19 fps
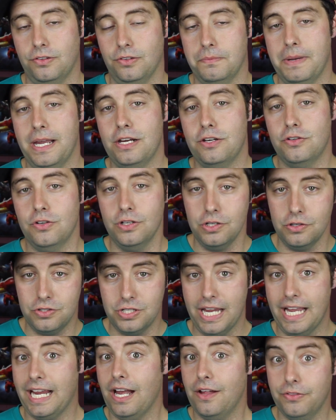So make sure you
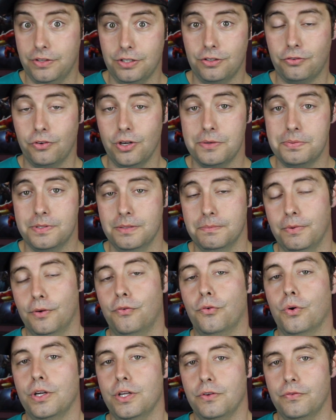check out the description
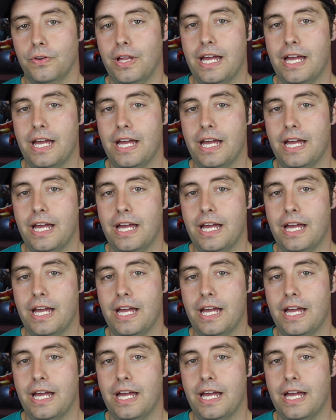before you